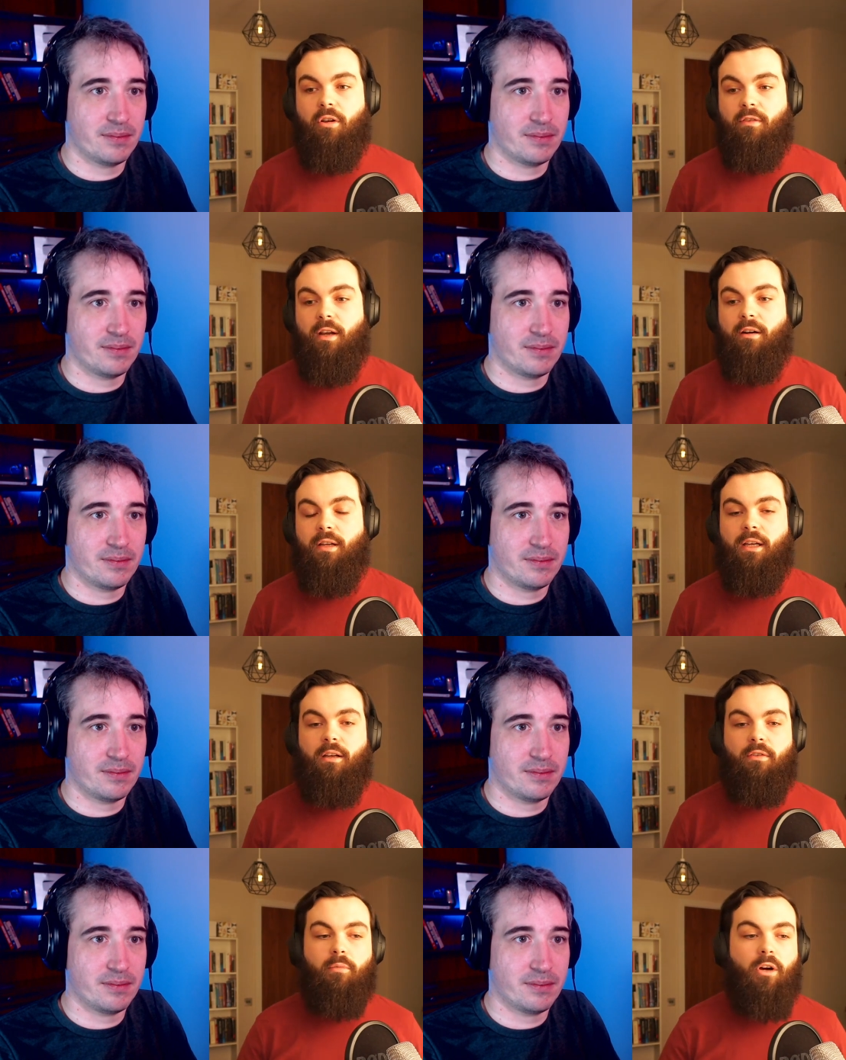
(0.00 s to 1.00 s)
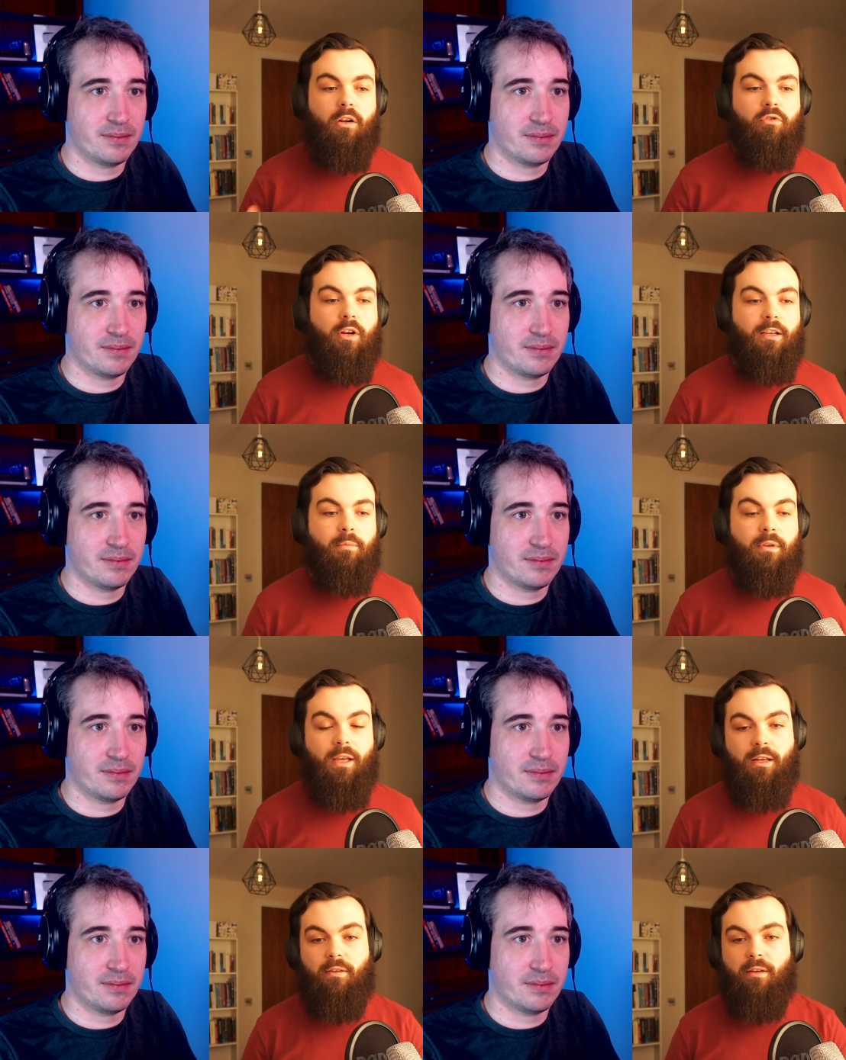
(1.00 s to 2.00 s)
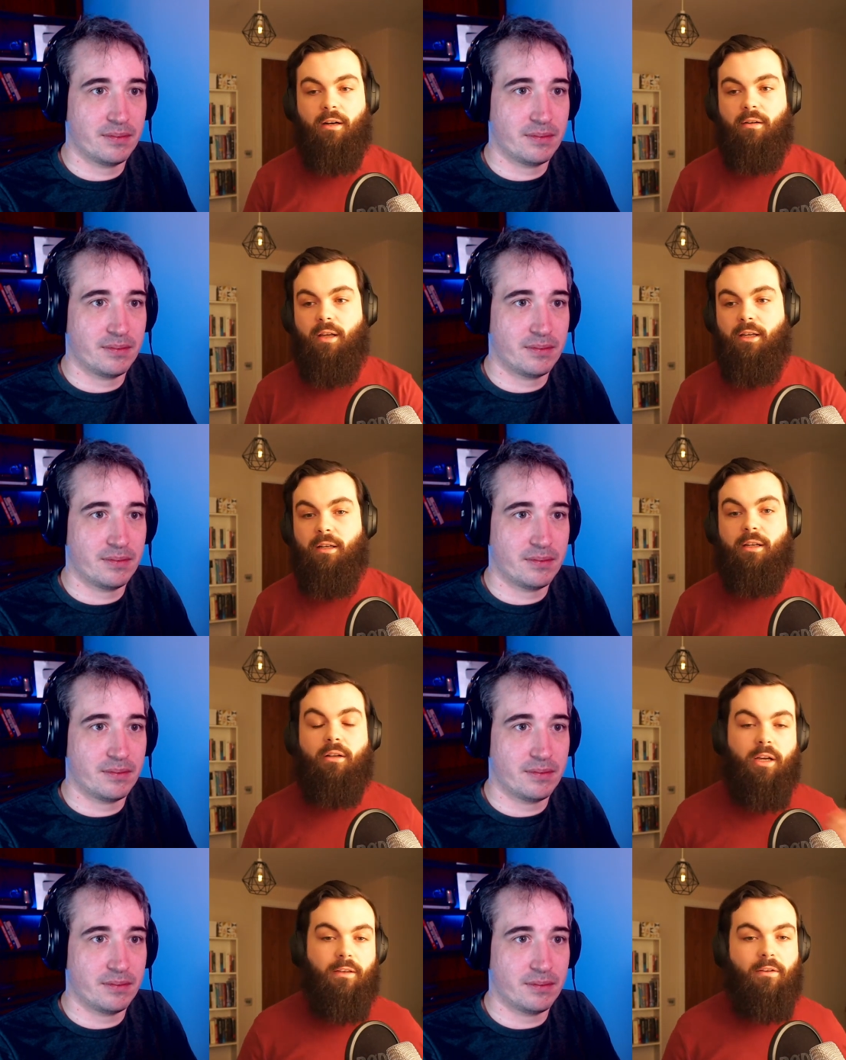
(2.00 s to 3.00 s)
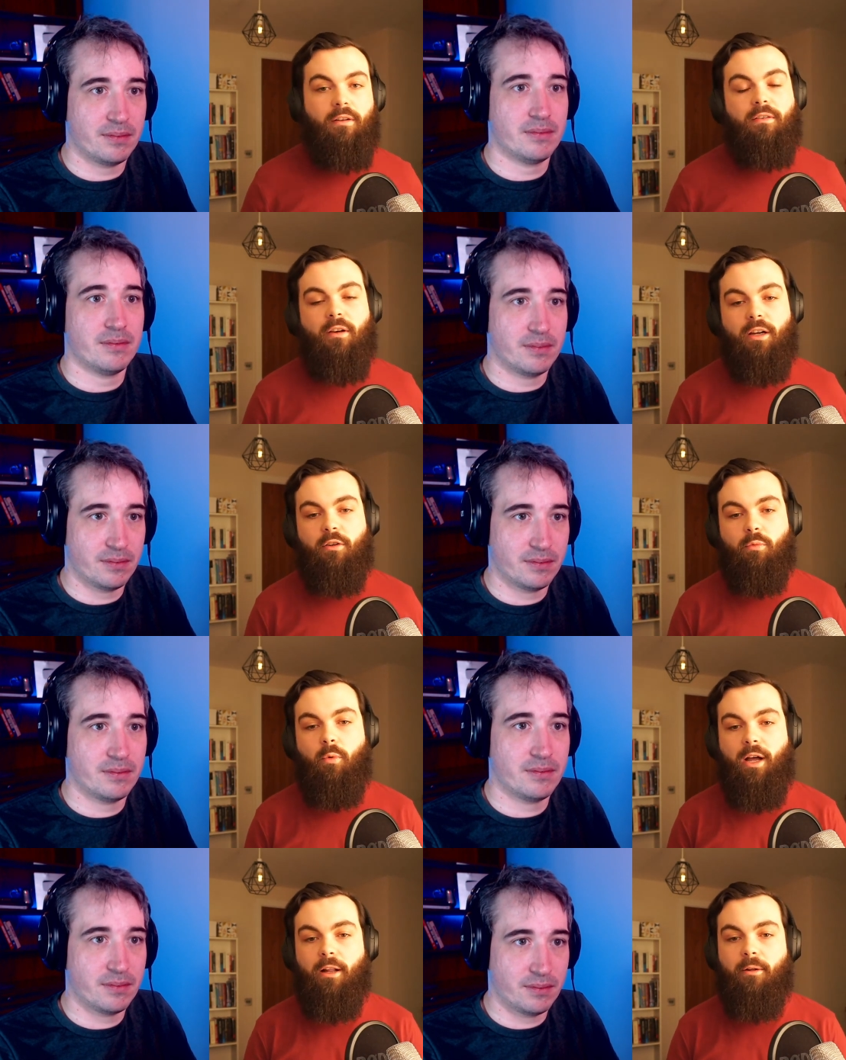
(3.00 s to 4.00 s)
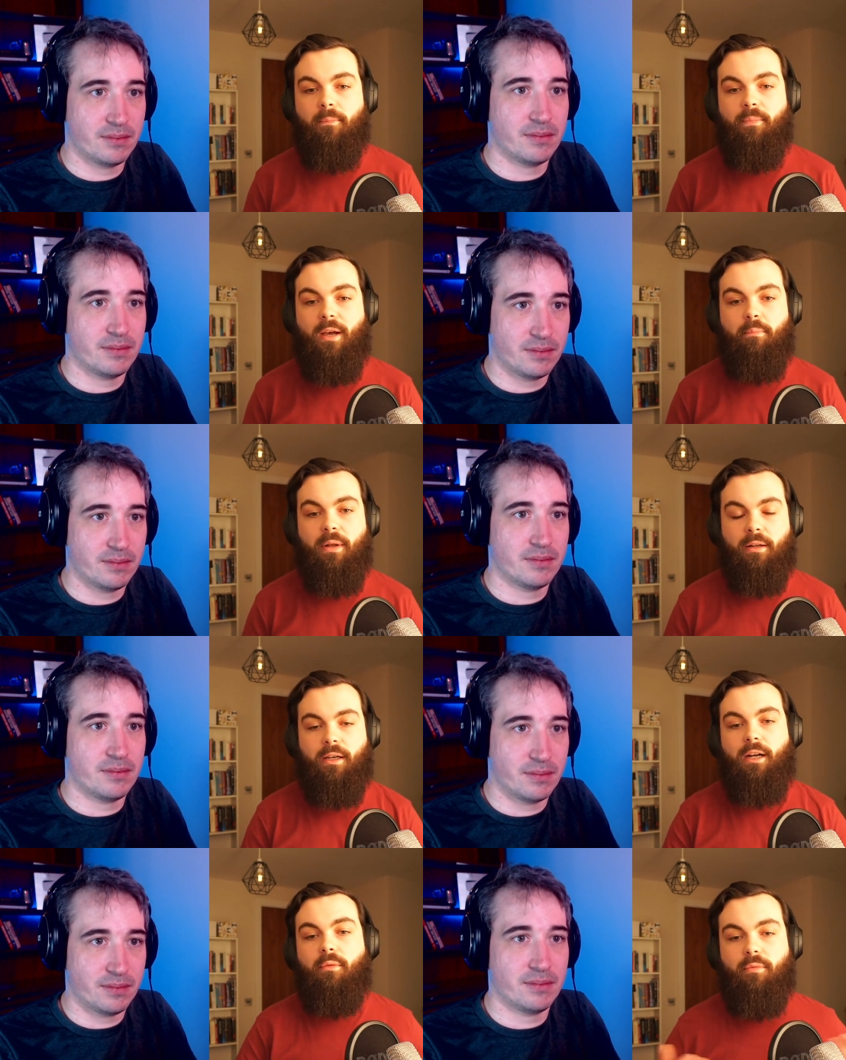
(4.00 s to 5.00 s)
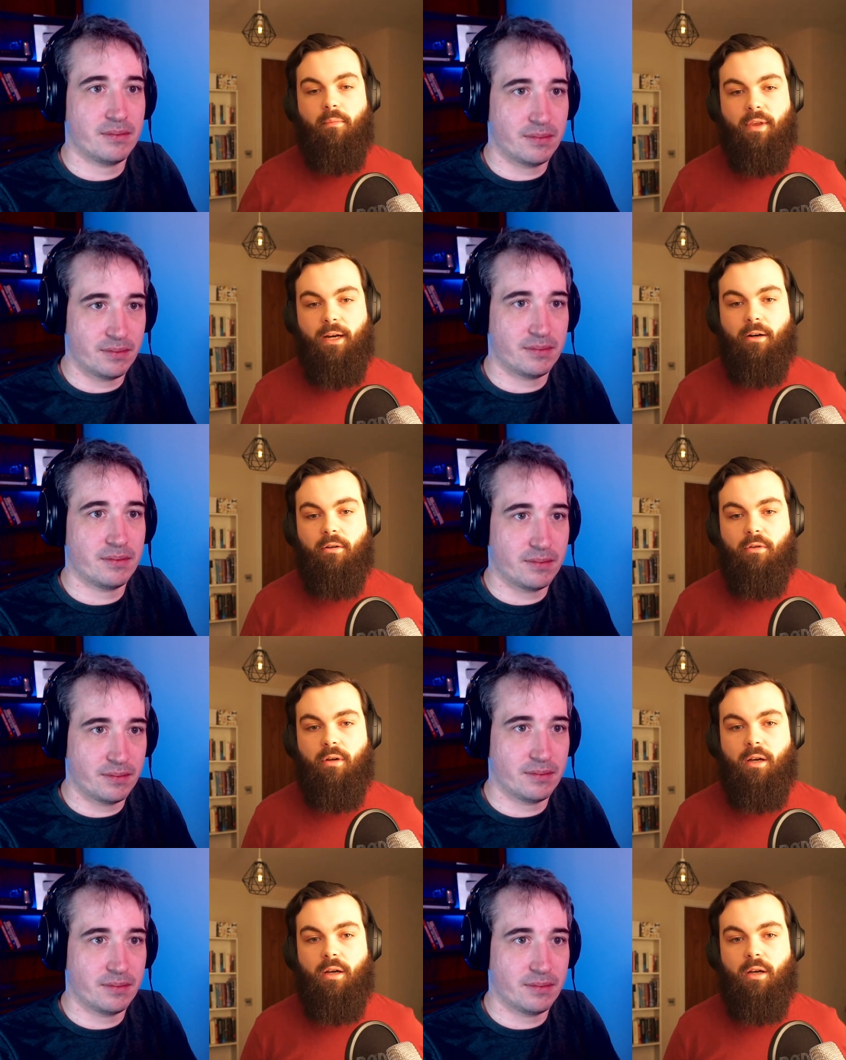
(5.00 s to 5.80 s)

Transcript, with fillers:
Speaker 1: started taking some contracts, but then started taking in clients on the side as well and building it out from there.